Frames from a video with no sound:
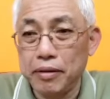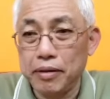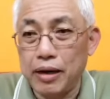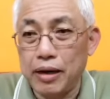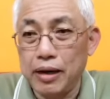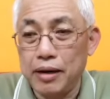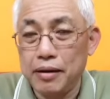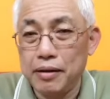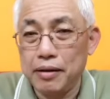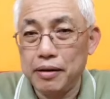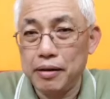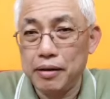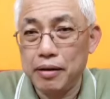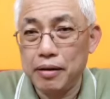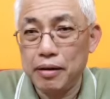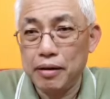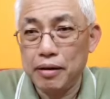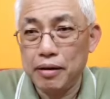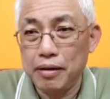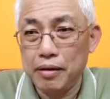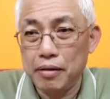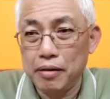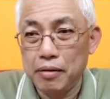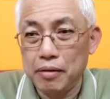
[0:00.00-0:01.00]
Right?
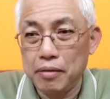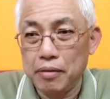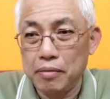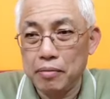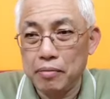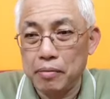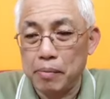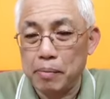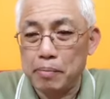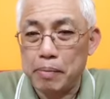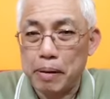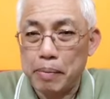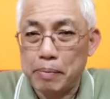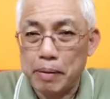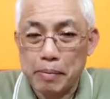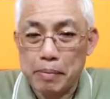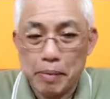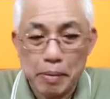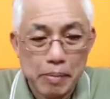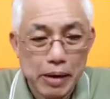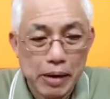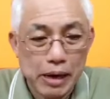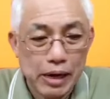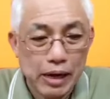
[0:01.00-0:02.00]
From
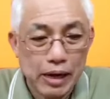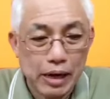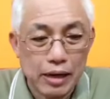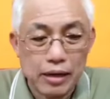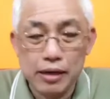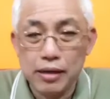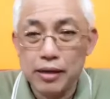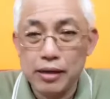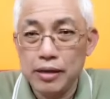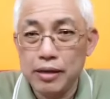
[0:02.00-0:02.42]
Papa Mama lah.